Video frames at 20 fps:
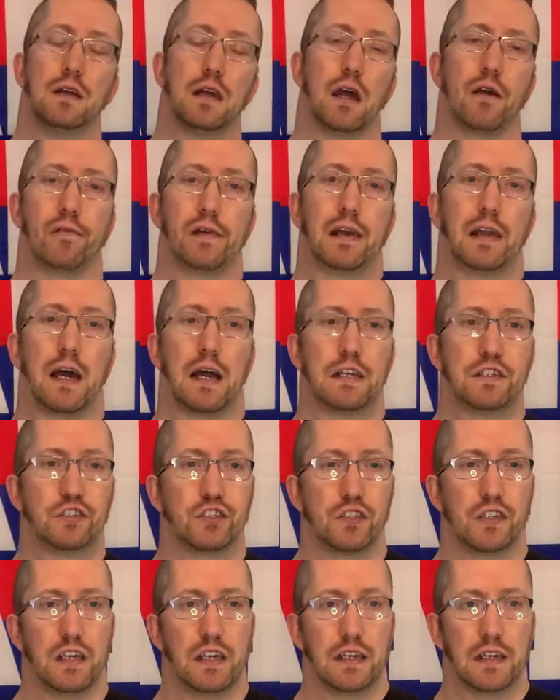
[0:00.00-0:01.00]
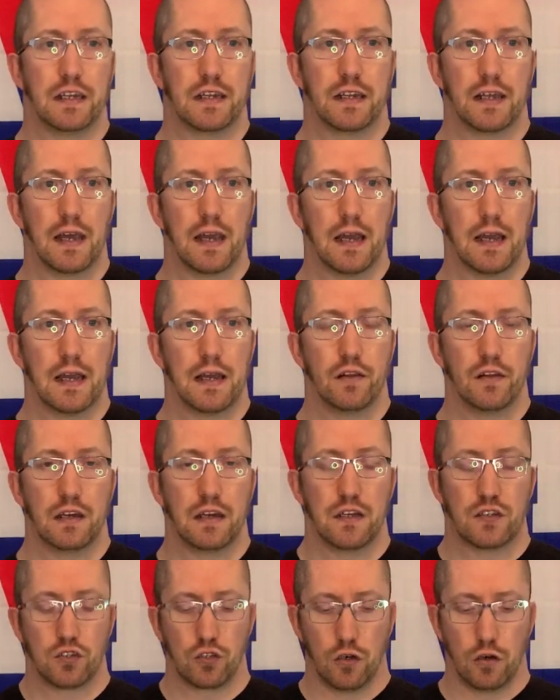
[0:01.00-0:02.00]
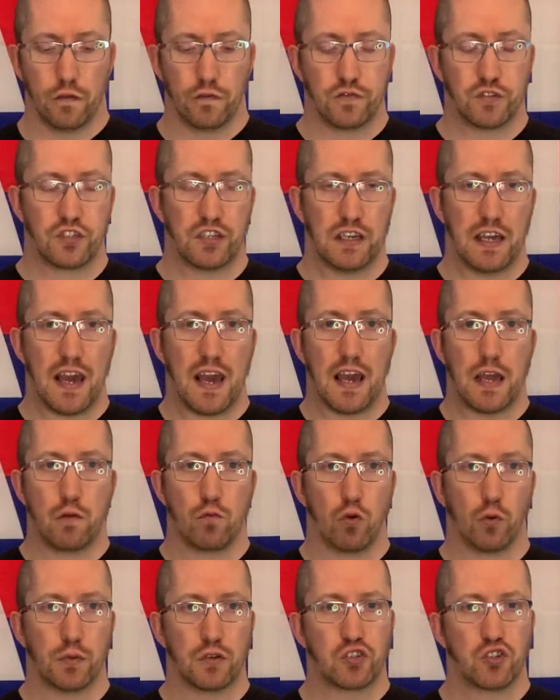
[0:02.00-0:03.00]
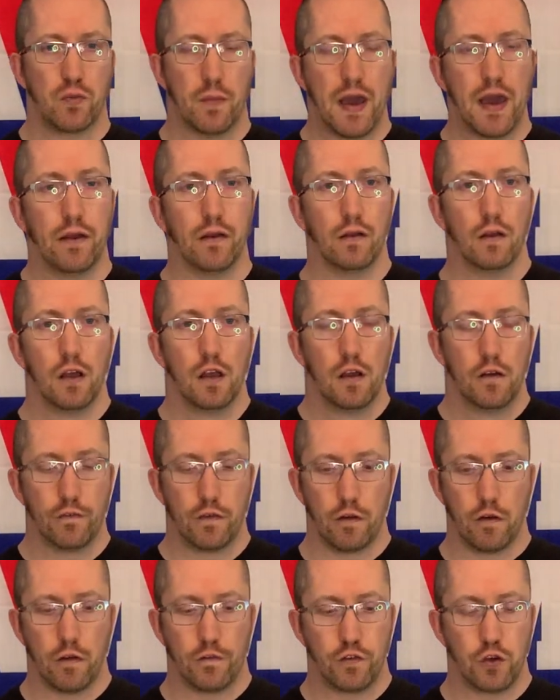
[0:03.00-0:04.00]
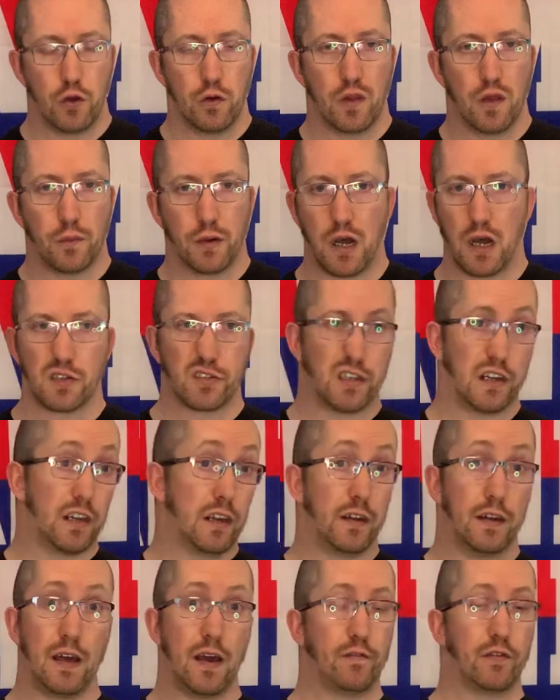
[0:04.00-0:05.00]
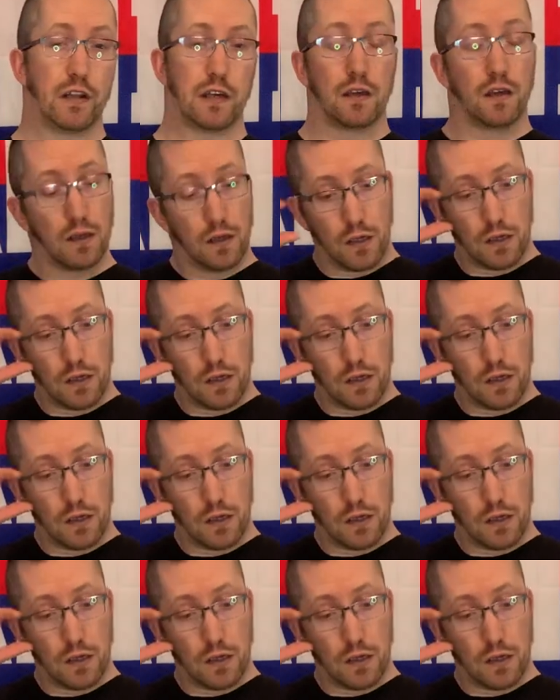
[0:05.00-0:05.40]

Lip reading: I realised you needed the sort of CA rubber cement for a few of the parts and I didn't have any.